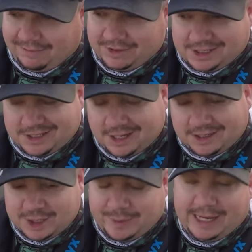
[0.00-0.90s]
I've just stuck
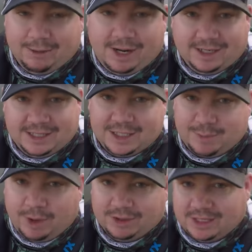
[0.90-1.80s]
to spinning rods and
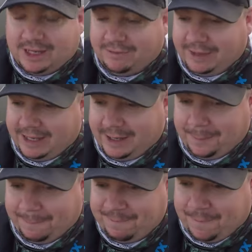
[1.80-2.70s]
small stuff,
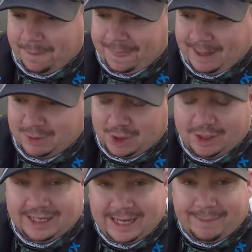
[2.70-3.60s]
and I'm
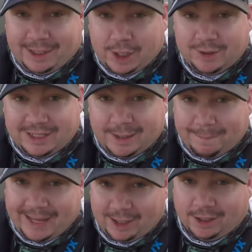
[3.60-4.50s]
starting to dip my toes in the
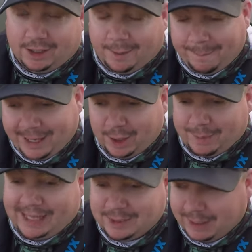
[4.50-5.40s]
bigger, bigger
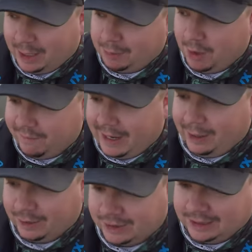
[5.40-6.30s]
baits, bigger
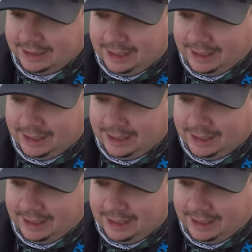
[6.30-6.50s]
profiles.